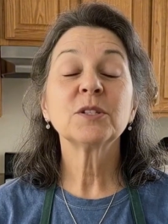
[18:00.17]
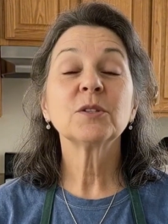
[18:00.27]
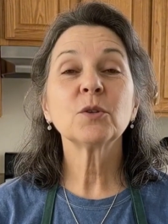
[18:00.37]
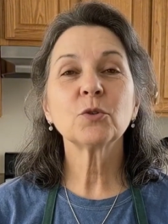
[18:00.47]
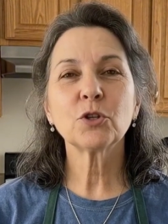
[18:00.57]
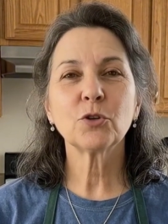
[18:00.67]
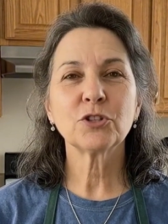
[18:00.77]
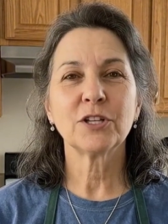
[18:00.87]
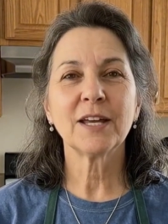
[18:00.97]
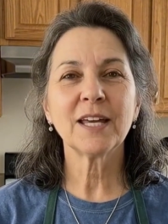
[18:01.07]
through
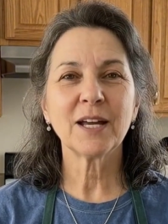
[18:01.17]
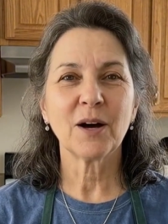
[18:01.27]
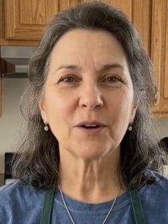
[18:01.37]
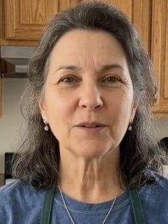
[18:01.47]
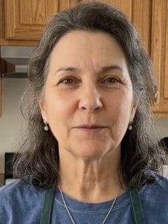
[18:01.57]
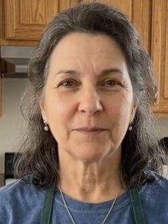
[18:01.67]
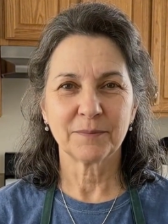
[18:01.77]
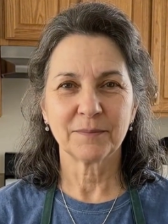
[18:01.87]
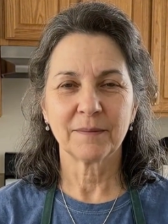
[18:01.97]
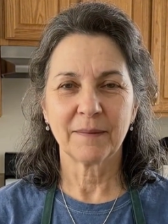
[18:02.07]
use and care.
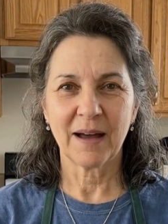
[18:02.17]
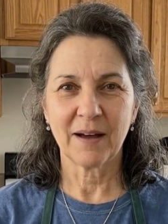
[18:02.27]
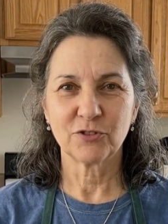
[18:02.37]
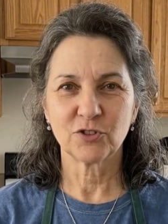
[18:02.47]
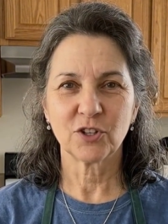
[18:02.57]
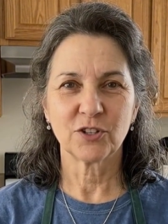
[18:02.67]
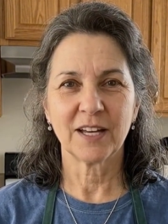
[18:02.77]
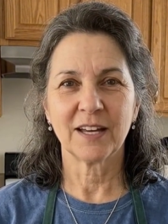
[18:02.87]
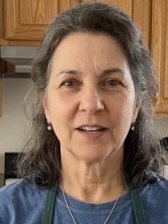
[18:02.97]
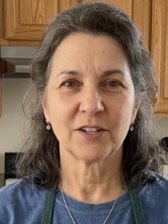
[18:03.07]
After
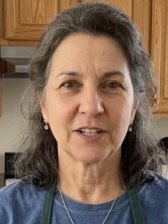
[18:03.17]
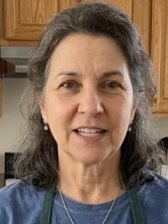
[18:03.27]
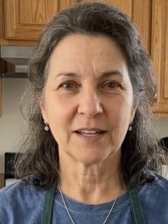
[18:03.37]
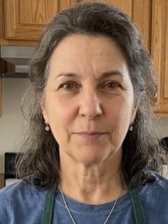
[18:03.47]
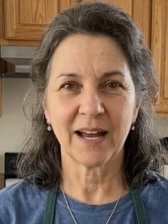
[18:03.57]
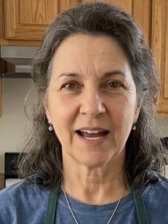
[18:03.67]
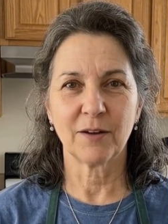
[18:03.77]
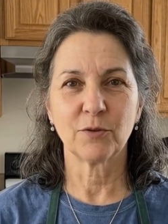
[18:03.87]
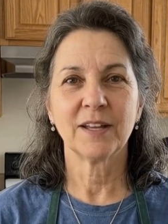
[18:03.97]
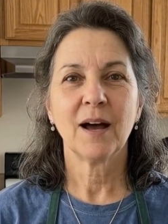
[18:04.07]
cooking, clean the
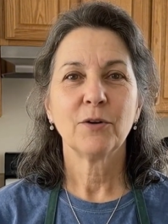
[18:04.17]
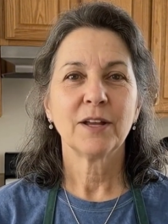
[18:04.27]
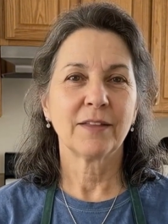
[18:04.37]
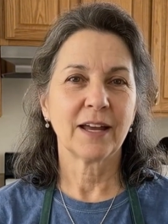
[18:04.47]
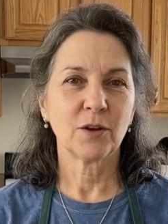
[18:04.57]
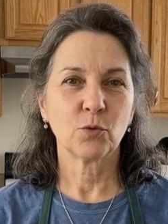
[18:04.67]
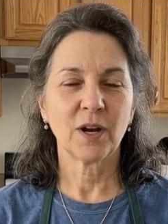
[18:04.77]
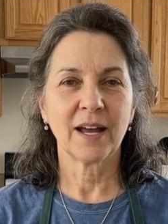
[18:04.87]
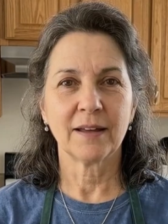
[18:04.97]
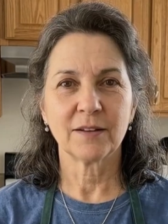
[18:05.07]
pan without leaving it wet,